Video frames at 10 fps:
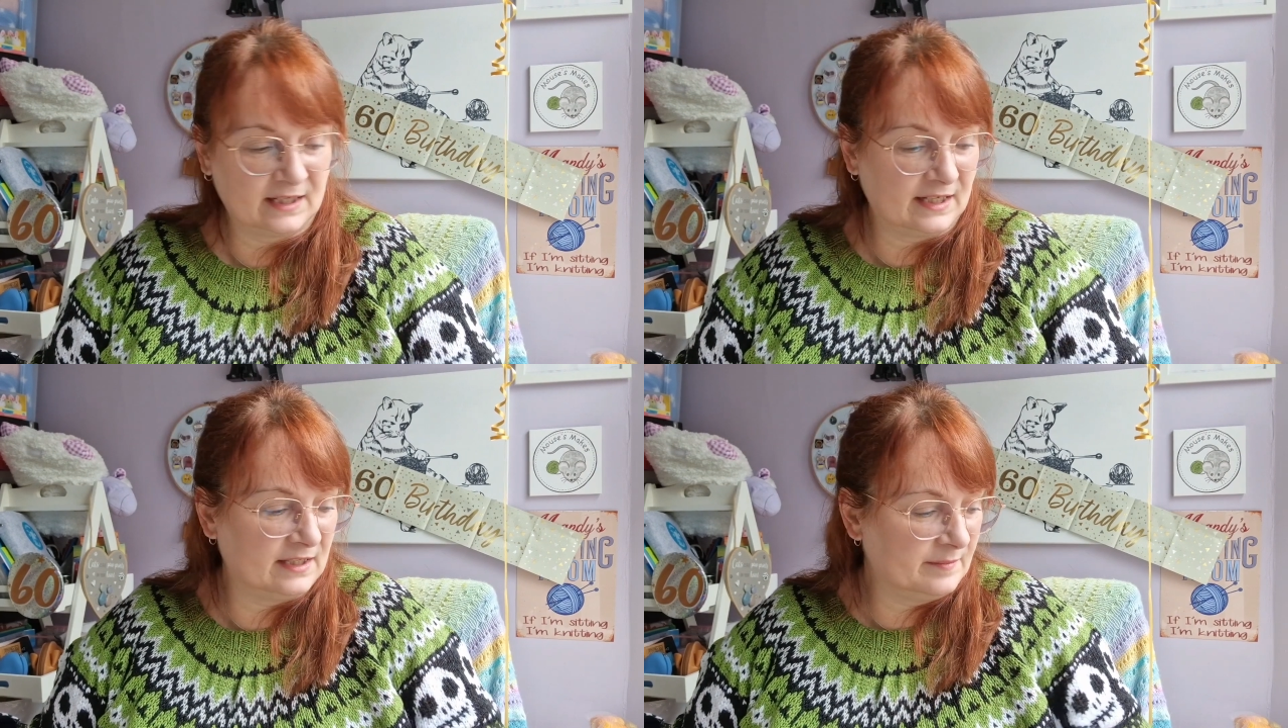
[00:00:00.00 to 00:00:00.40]

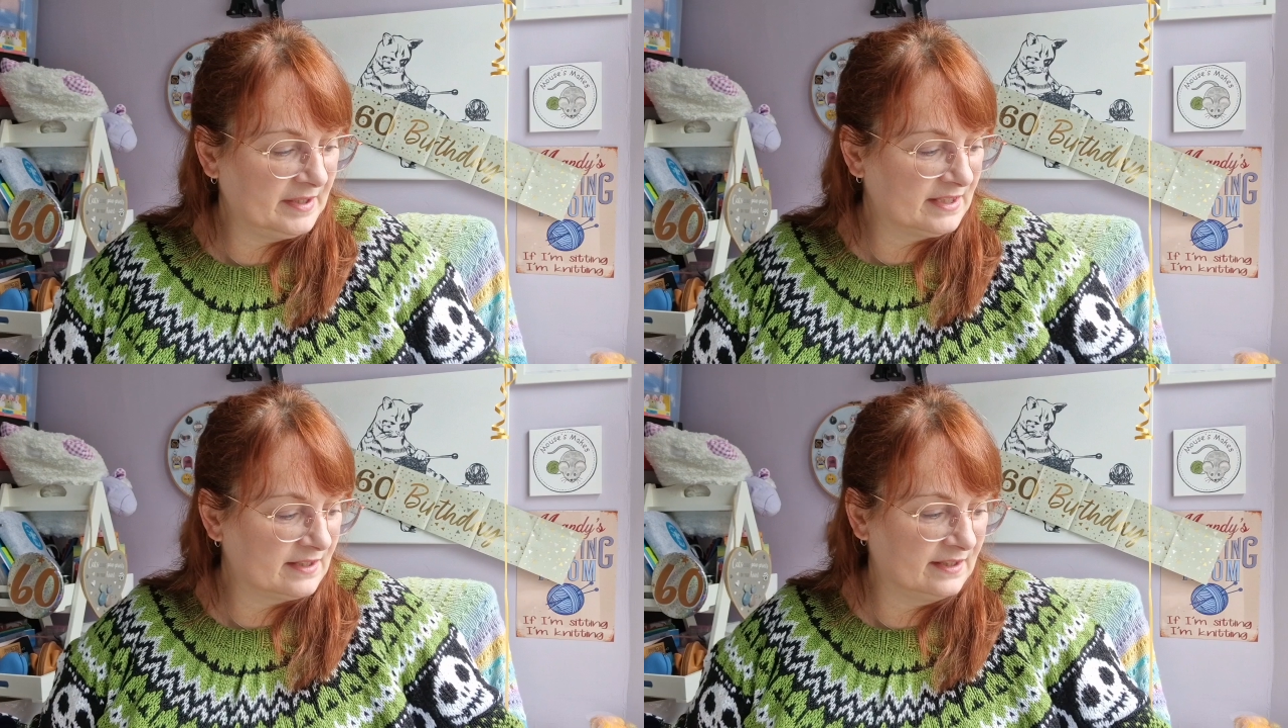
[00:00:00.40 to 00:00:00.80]
and the
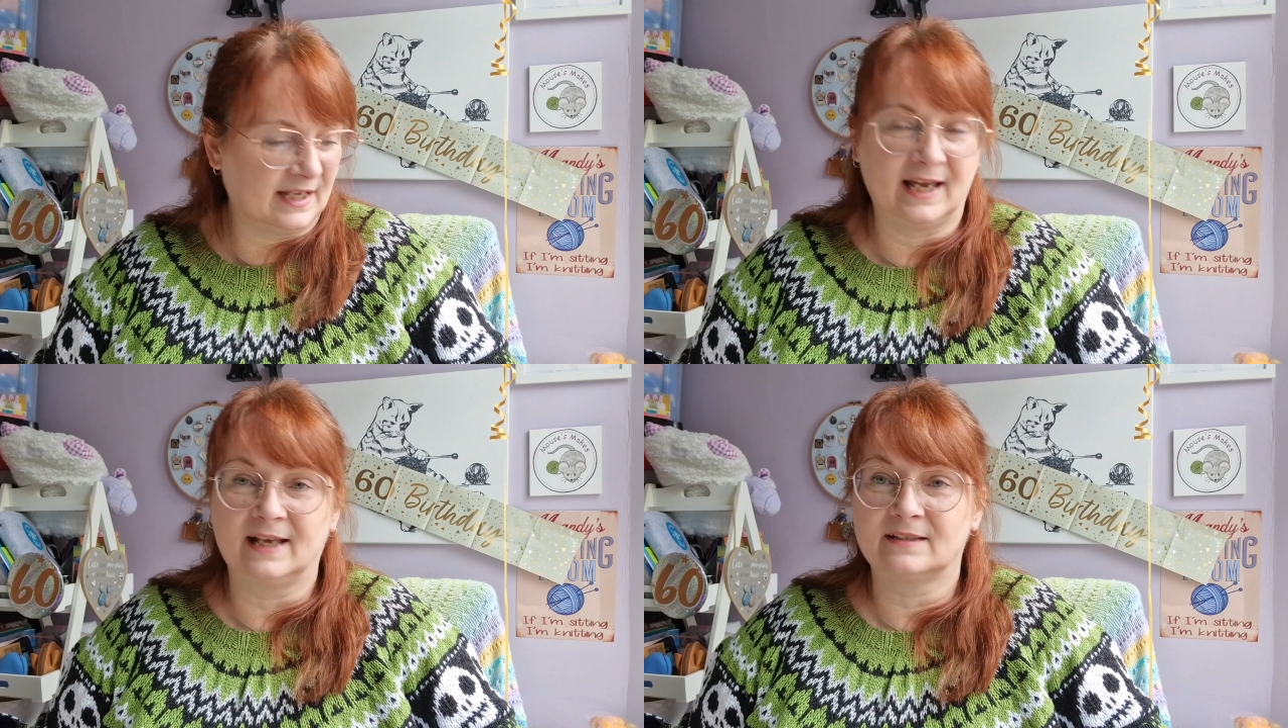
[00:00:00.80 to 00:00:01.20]
mitts and
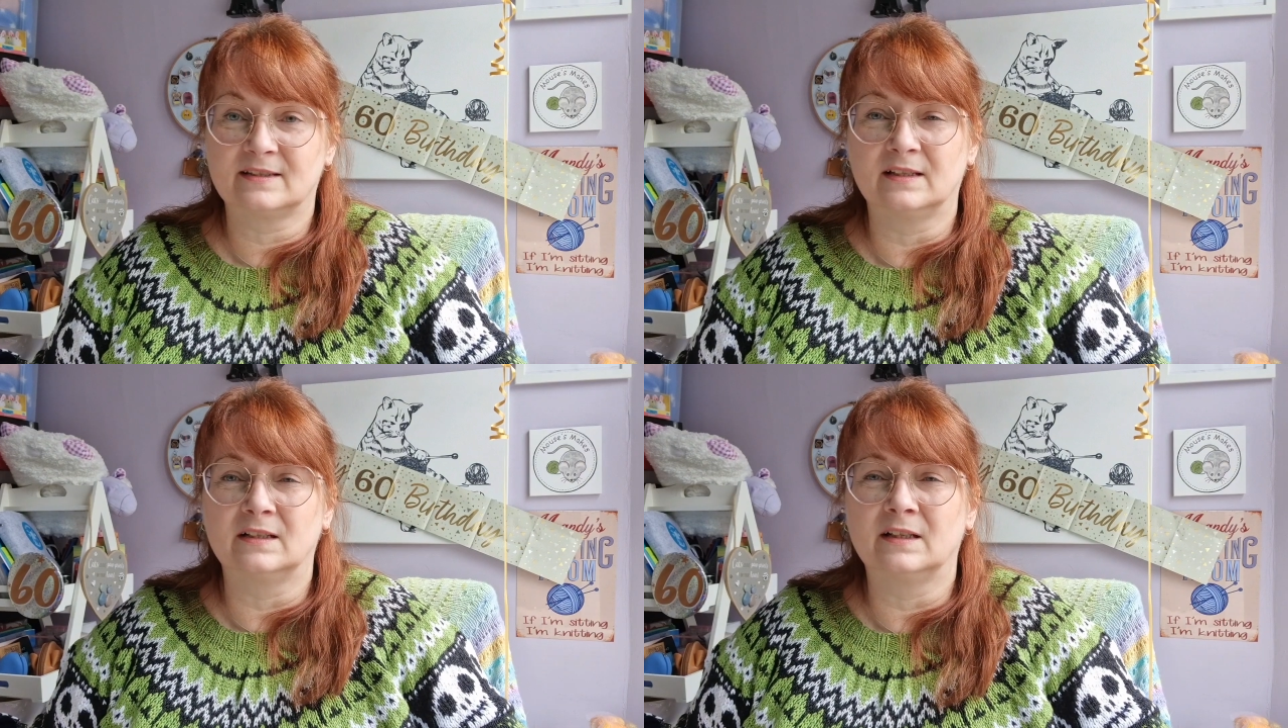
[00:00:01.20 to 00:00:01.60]
the
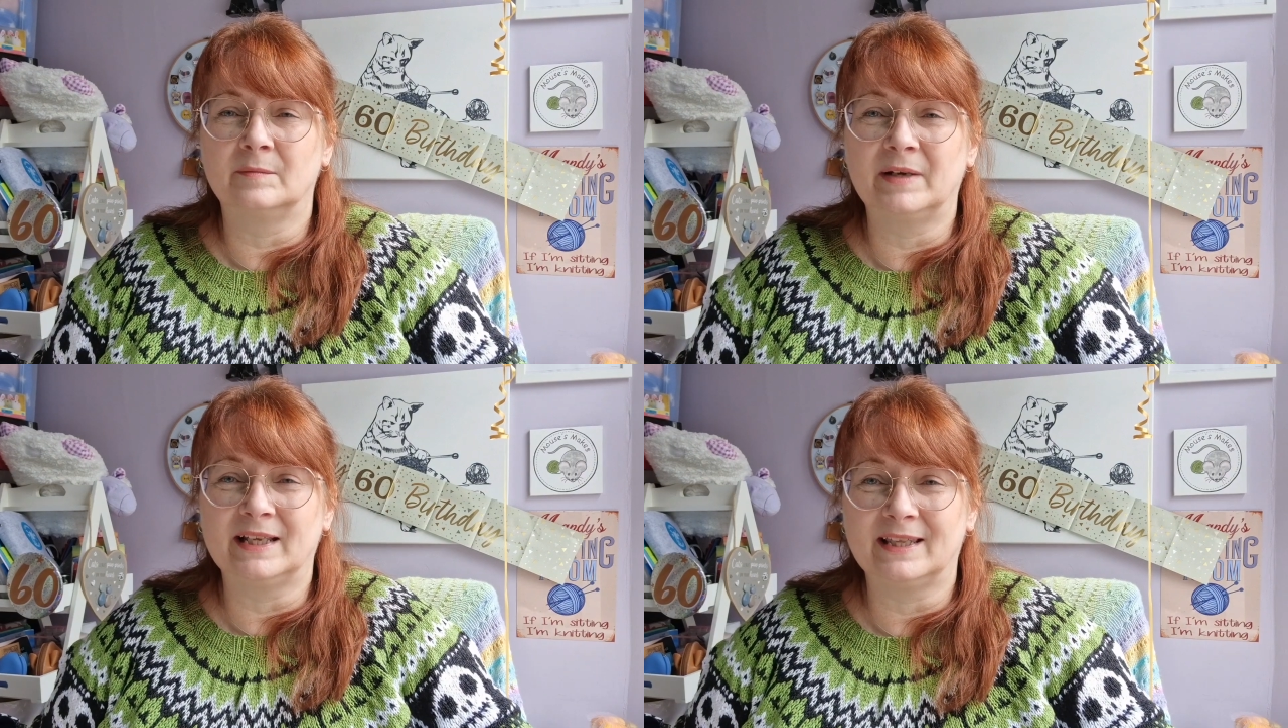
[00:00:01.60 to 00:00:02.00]
hats that I'm
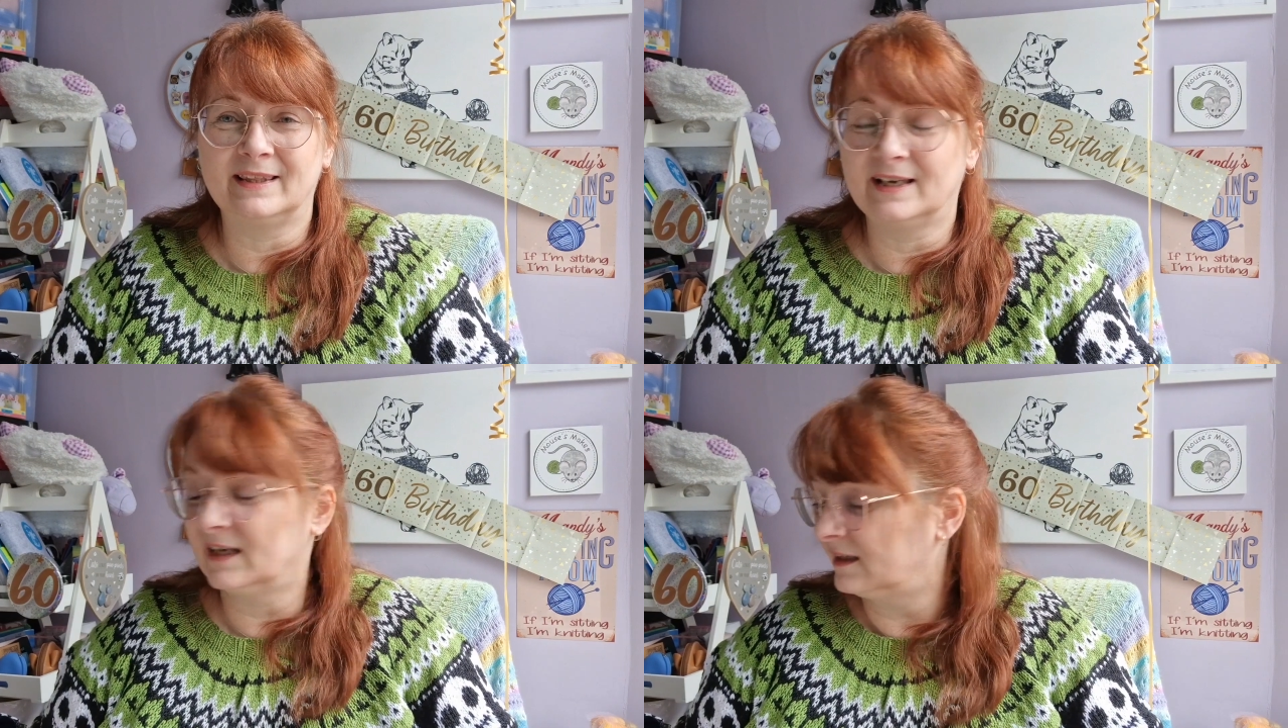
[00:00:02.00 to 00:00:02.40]
going to make
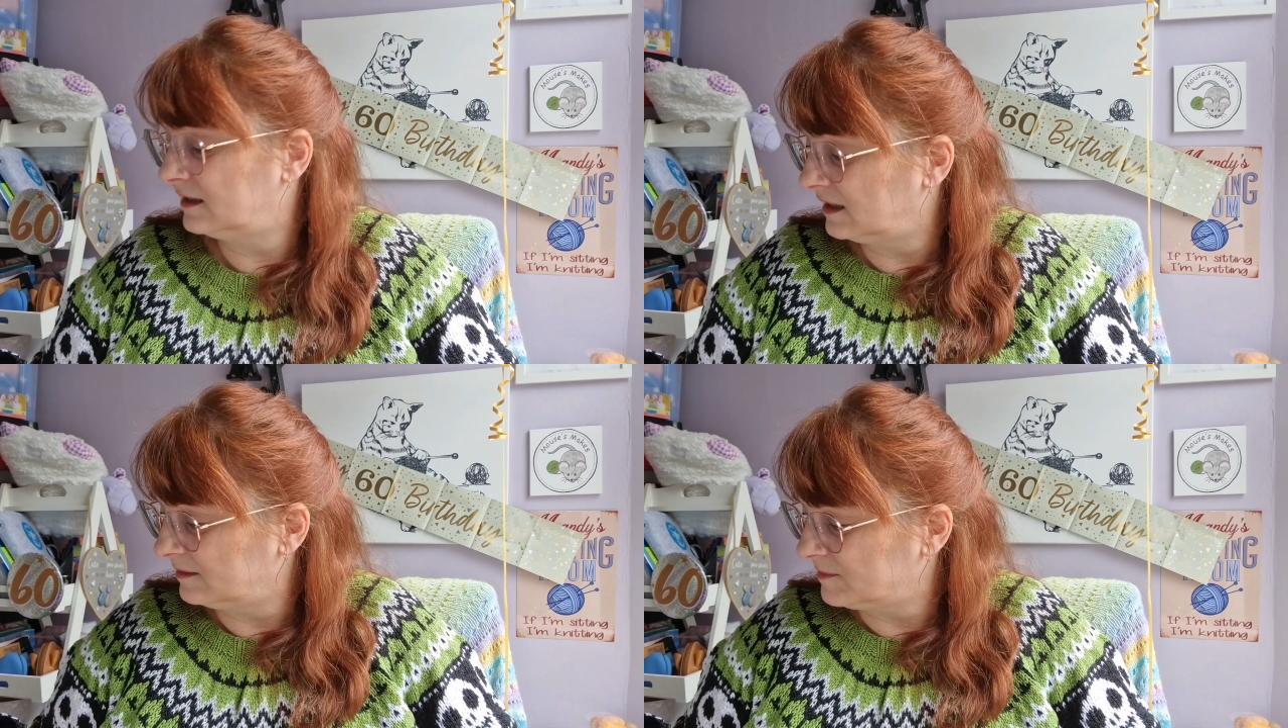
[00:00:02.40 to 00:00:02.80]
in that
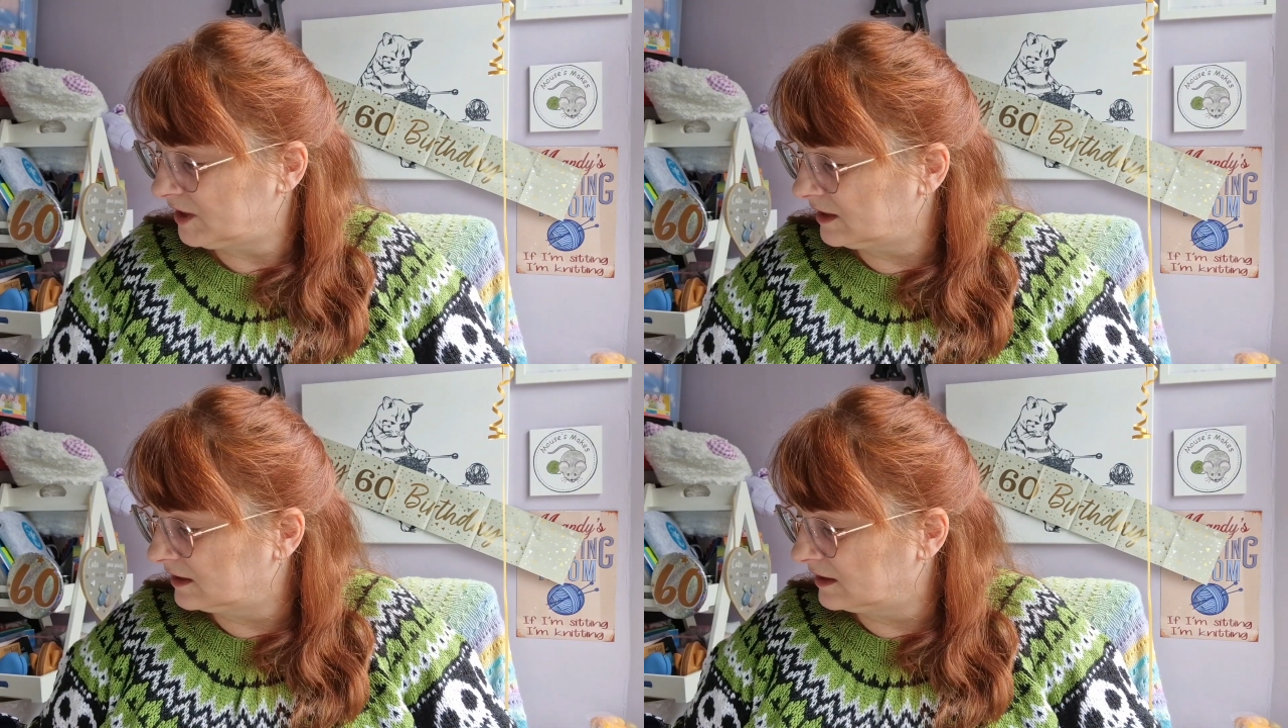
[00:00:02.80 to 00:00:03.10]
unnamed